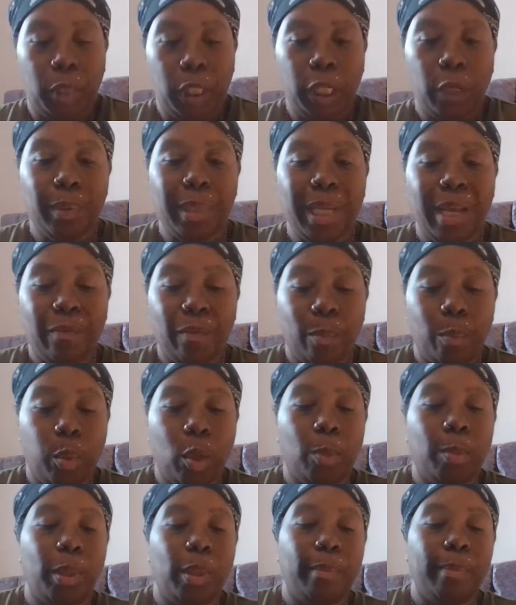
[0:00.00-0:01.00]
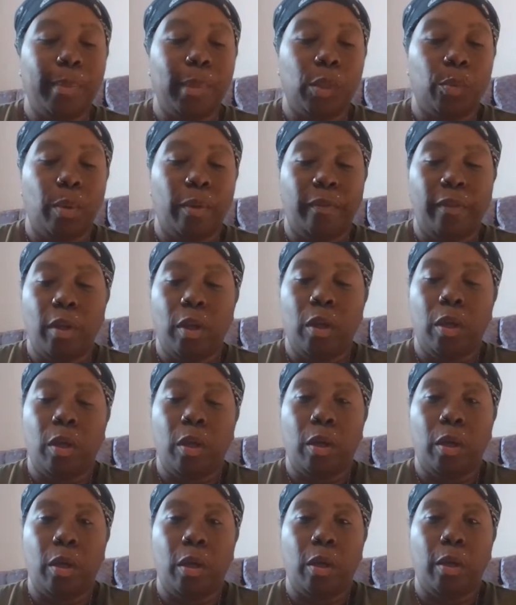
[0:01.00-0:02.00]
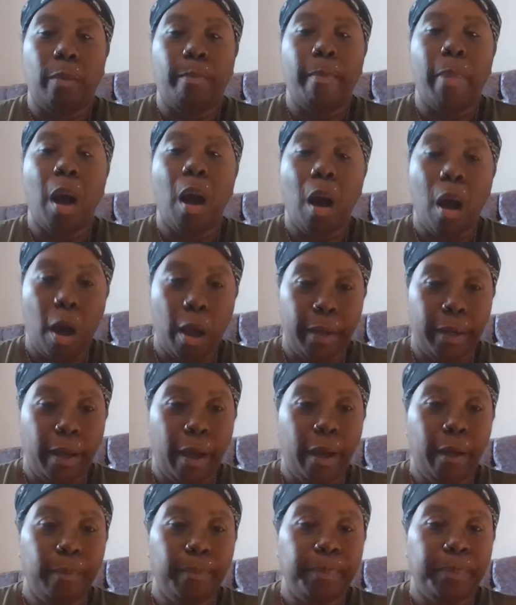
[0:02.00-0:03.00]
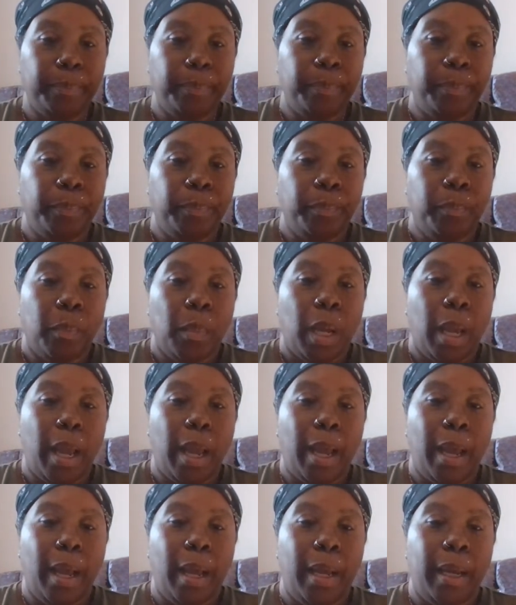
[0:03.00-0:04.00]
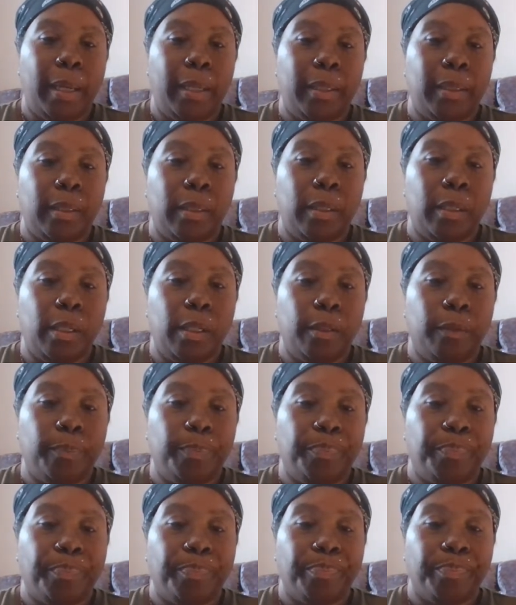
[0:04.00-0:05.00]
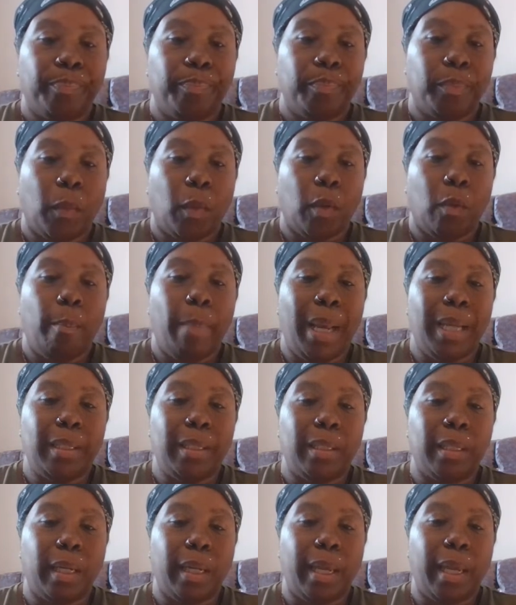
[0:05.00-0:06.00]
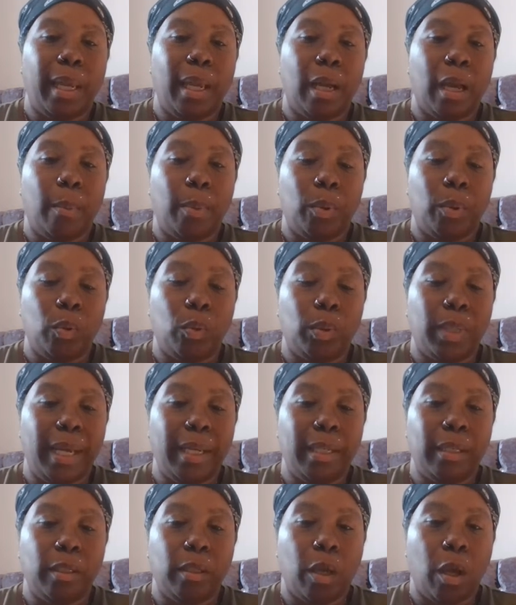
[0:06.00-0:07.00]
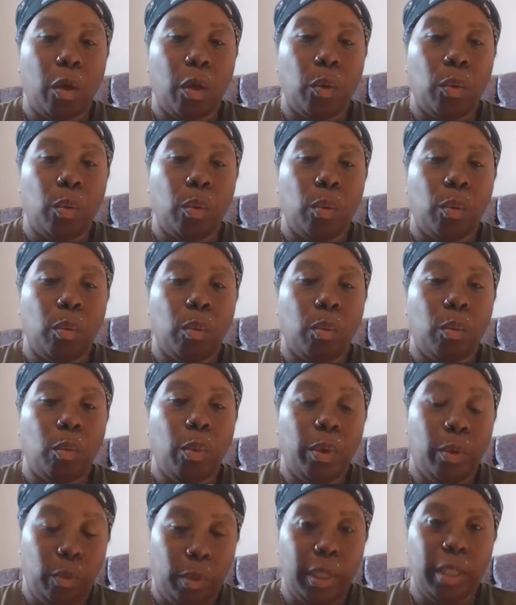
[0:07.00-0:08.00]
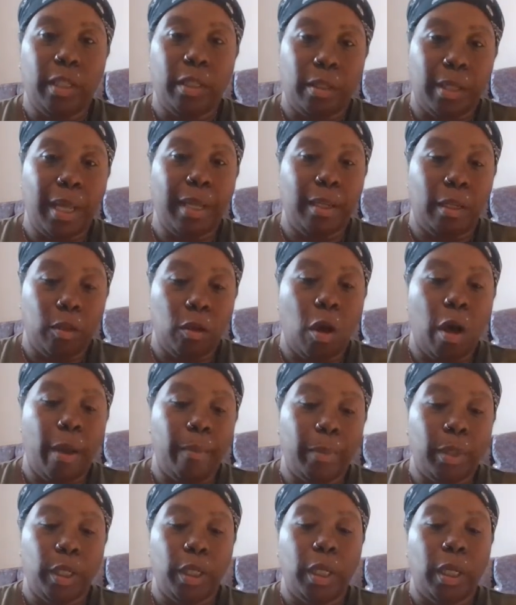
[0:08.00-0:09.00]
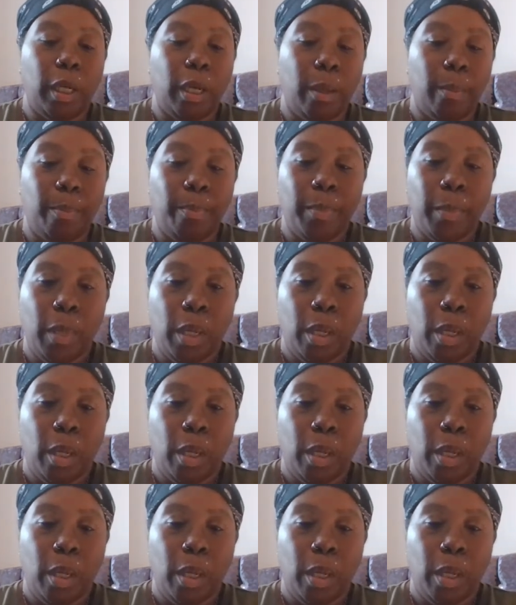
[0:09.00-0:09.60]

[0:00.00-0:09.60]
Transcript: she was having problems with her partner, and basically a couple of days ago, well, this is at the time, she I